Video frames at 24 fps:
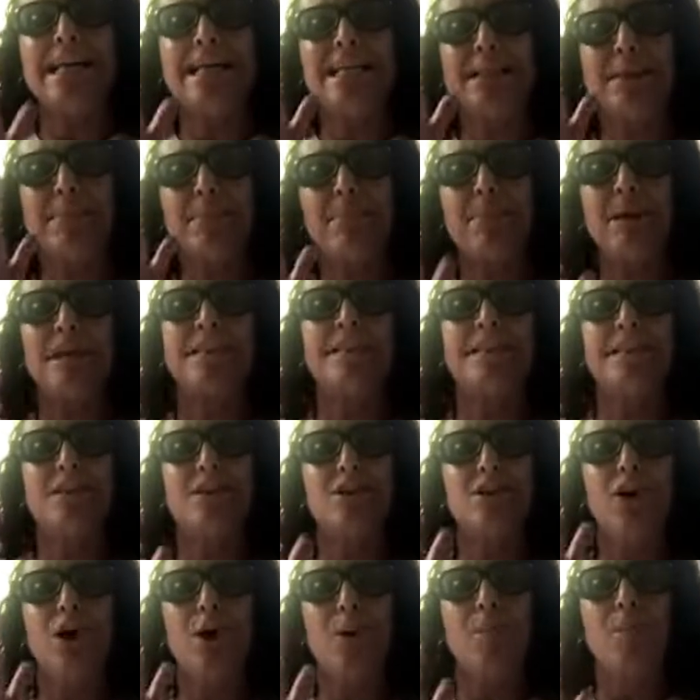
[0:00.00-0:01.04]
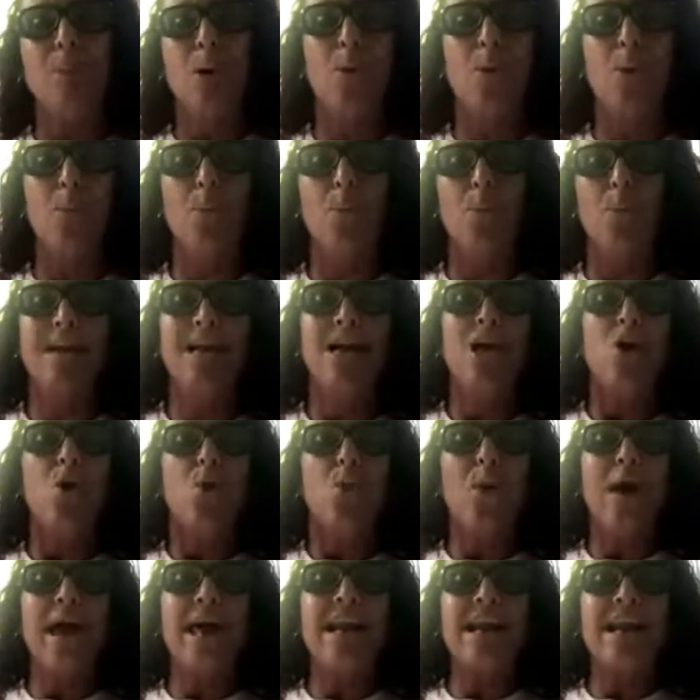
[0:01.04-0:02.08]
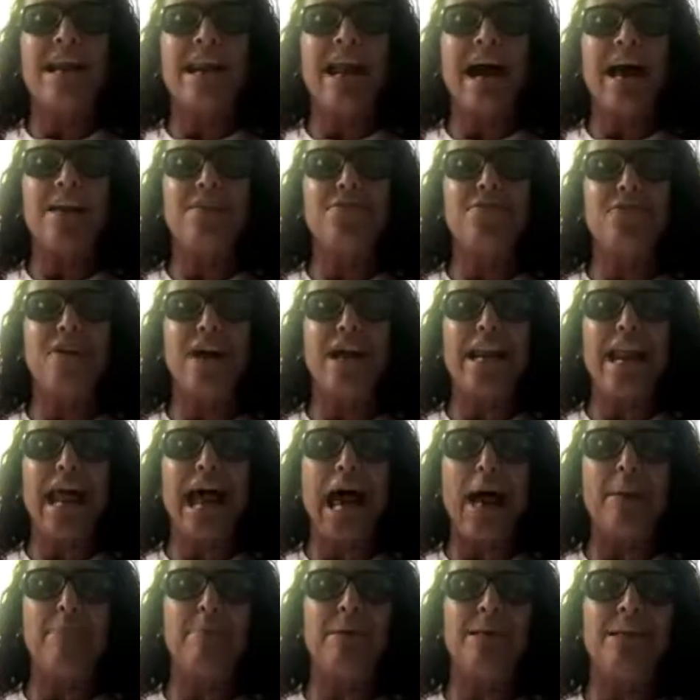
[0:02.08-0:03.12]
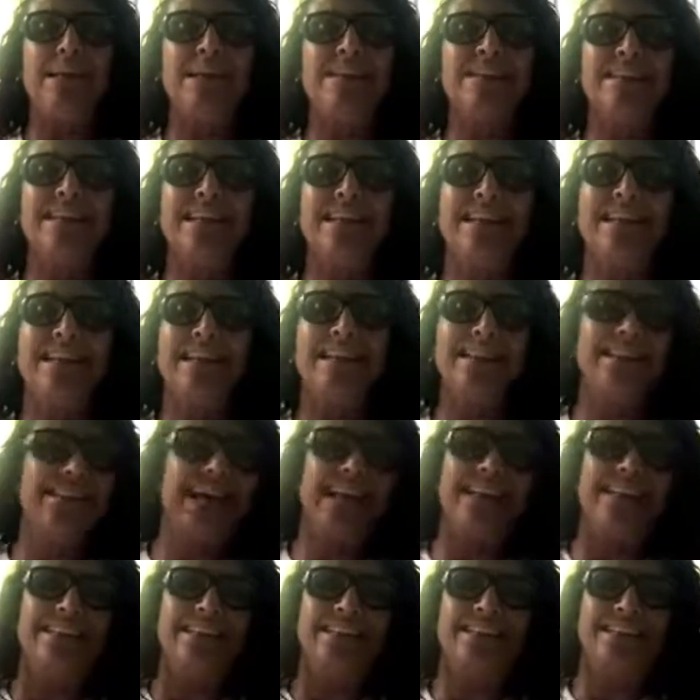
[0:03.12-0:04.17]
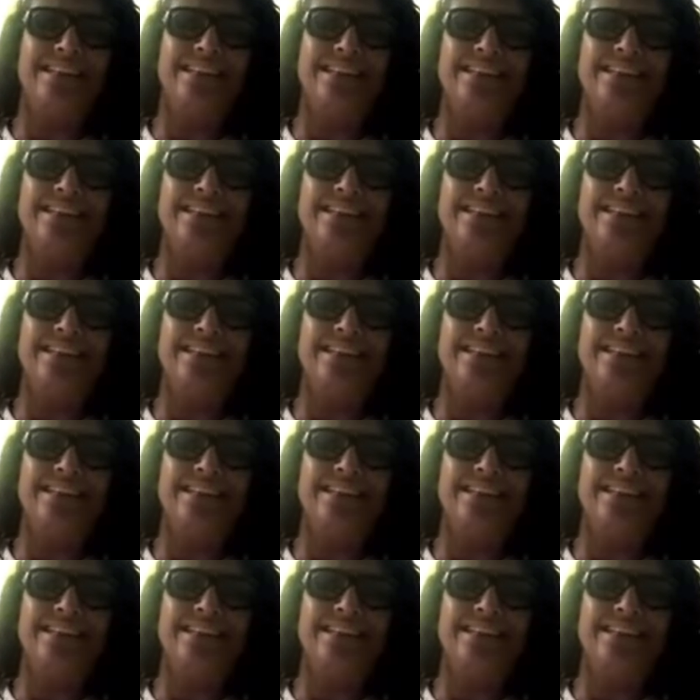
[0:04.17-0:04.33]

the present moment where life and happiness resides.